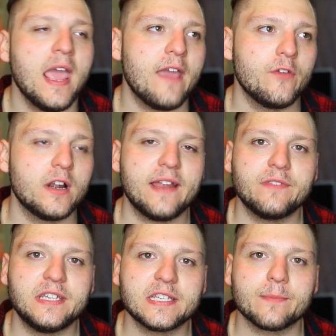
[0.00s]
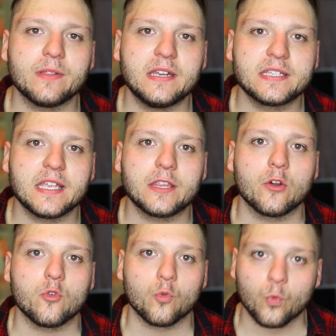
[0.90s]
If you don't have the discipline to sit
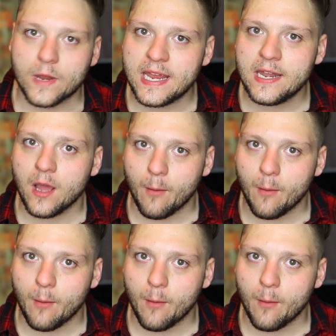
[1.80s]
there and read